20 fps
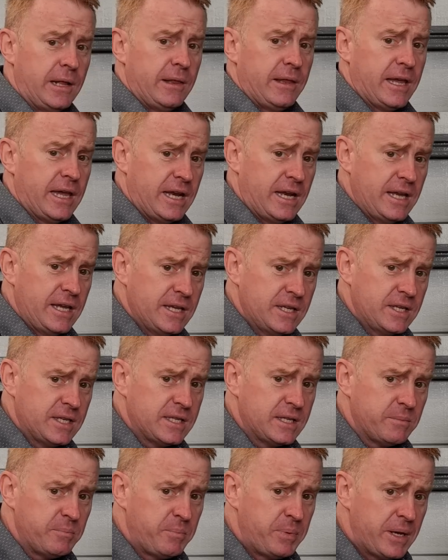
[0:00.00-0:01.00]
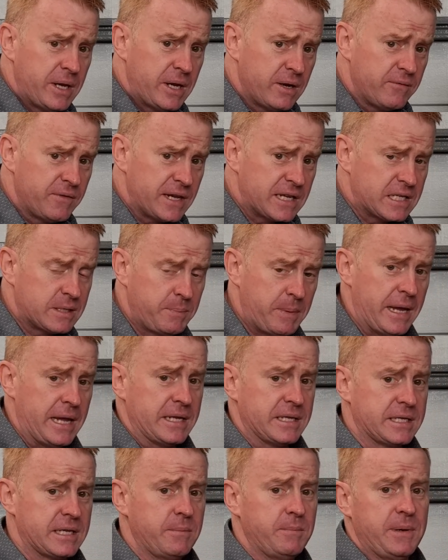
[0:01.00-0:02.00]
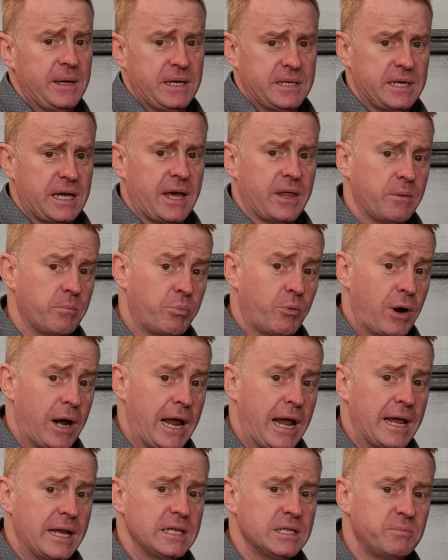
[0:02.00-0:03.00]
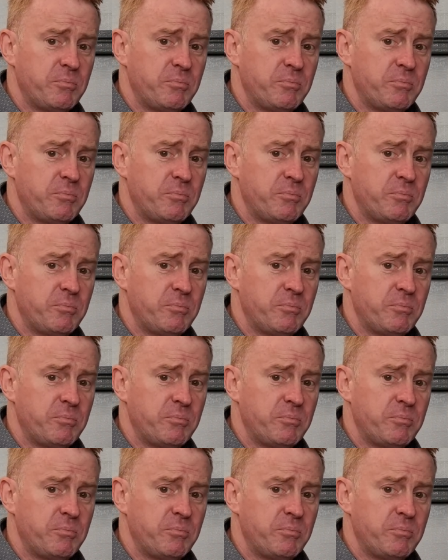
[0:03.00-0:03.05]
it is a bit of expense compared to other brands,